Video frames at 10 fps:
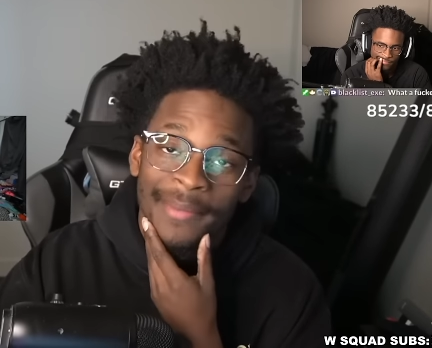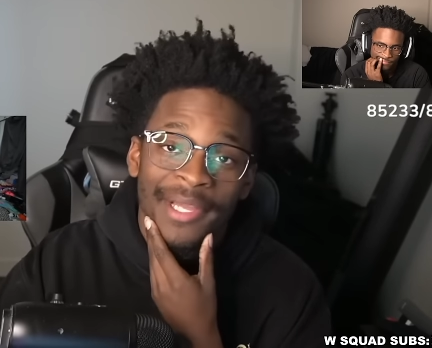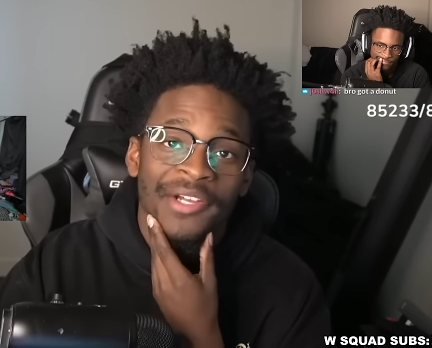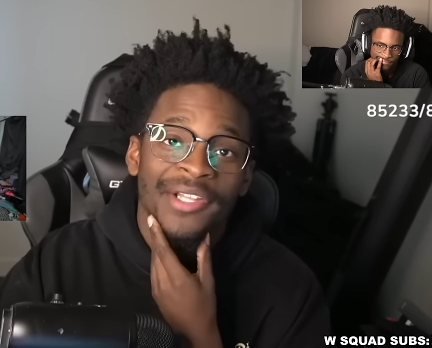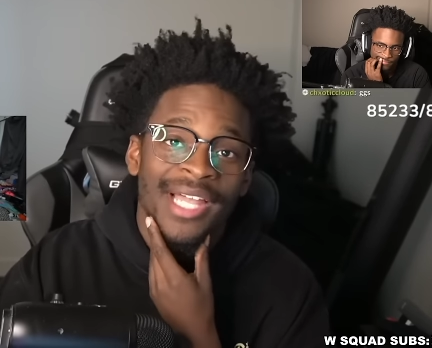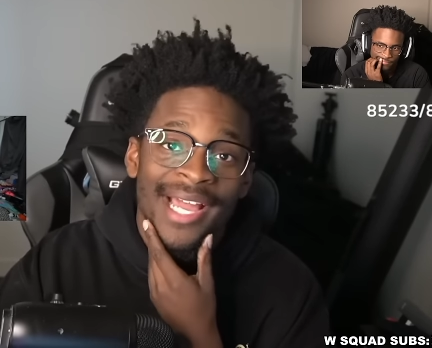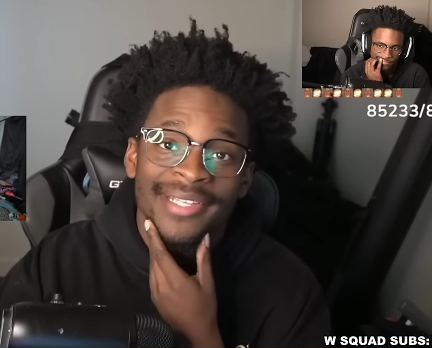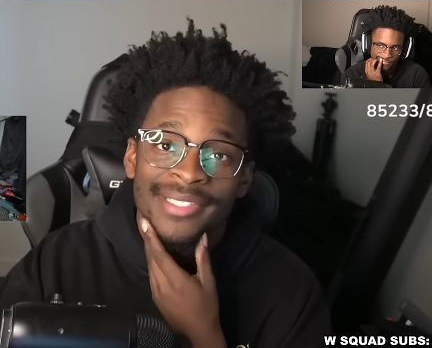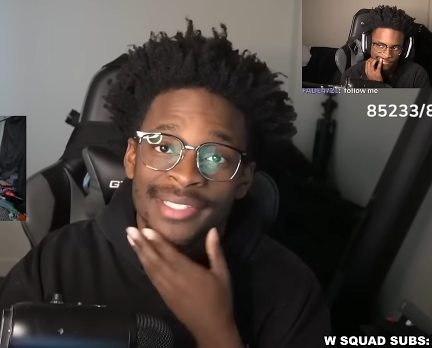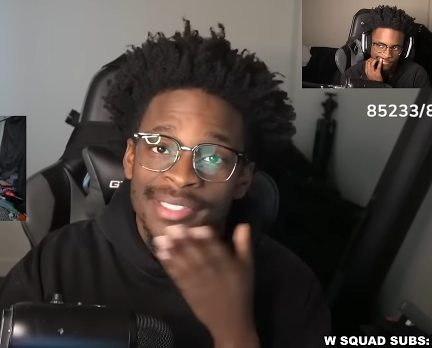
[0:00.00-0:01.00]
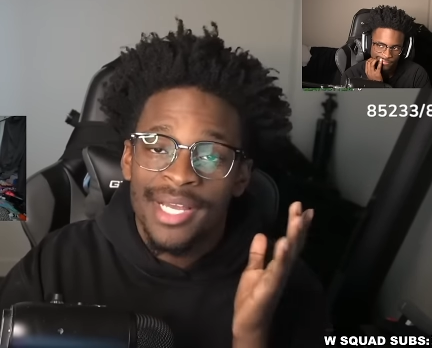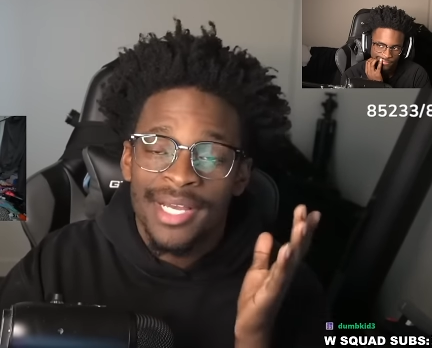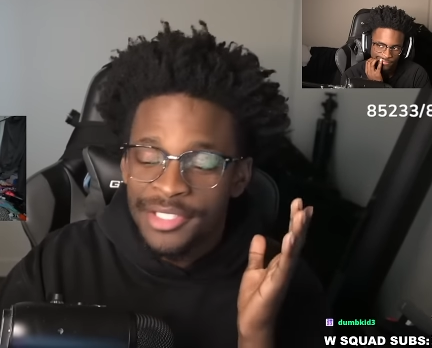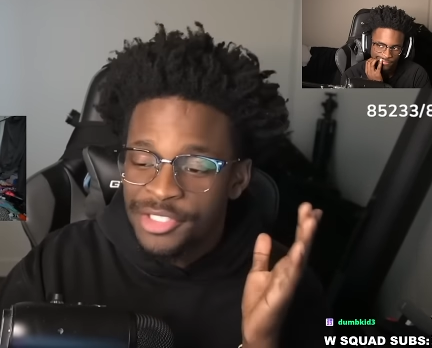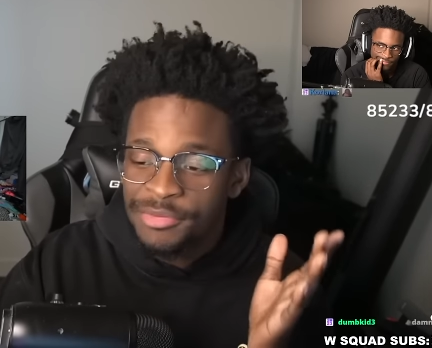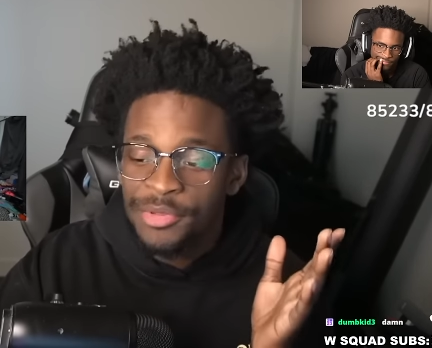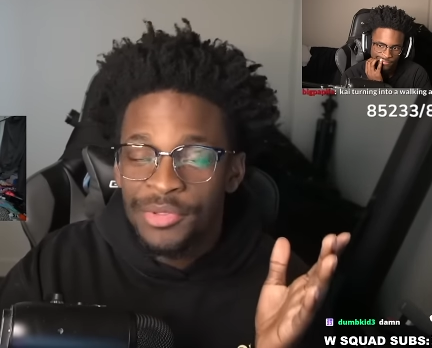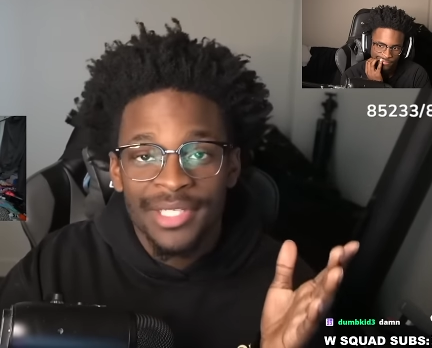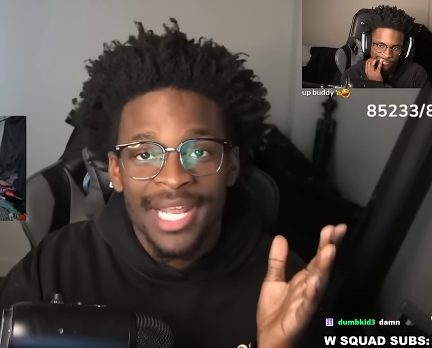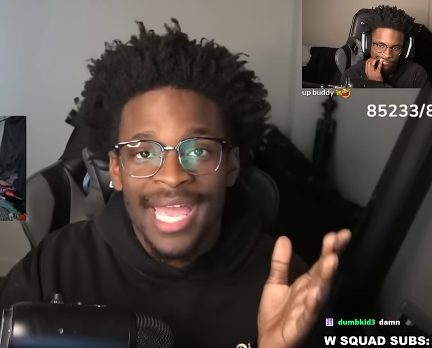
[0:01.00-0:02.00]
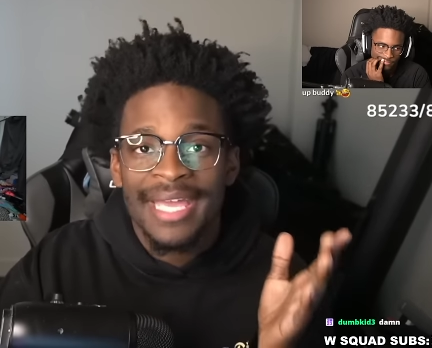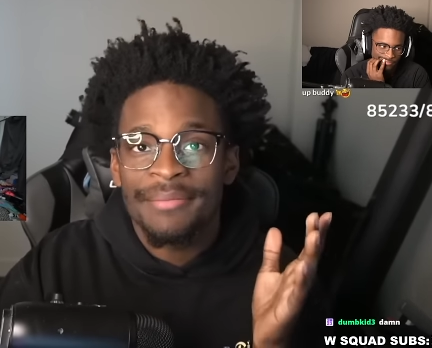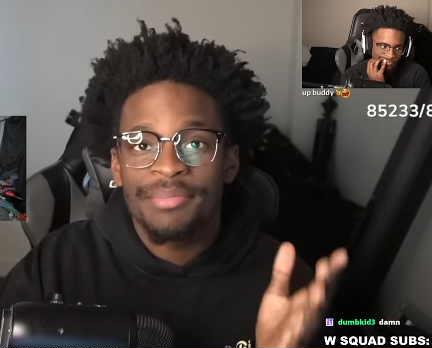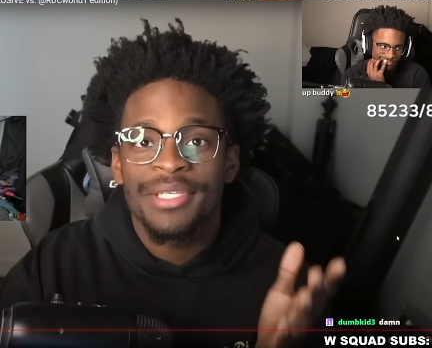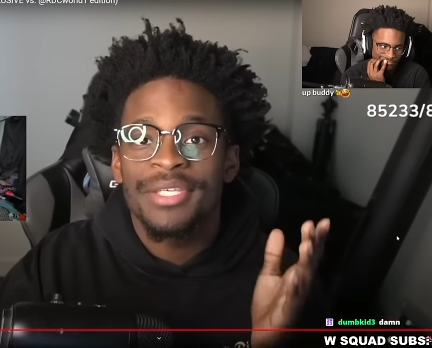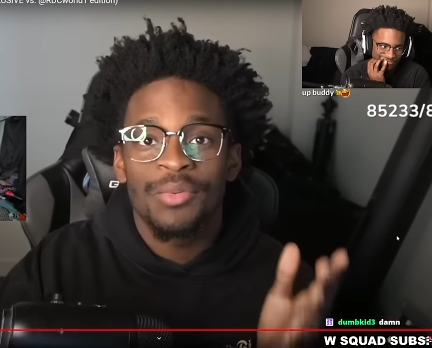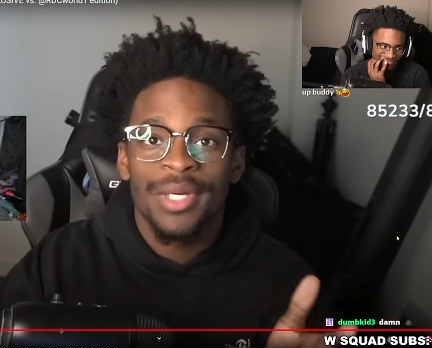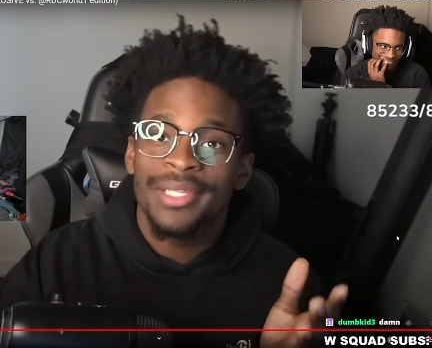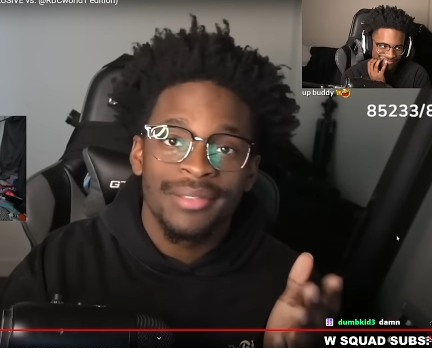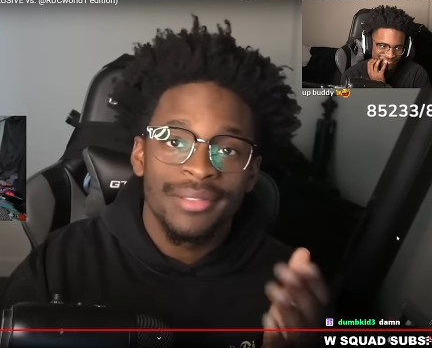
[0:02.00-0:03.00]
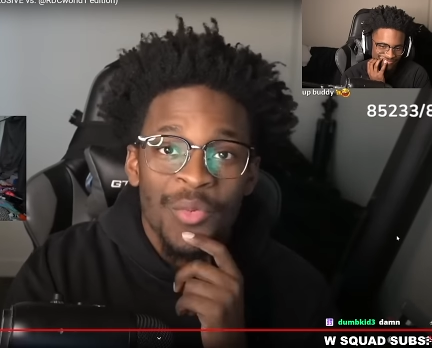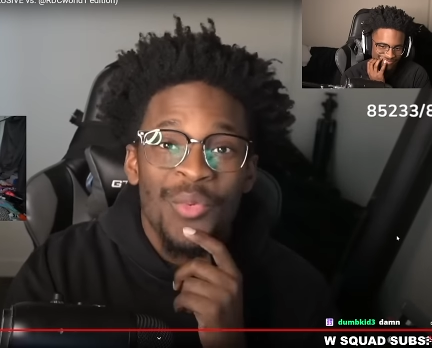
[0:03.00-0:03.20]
Speaker 1: I'm not gonna lie, this is the undisputed A M P win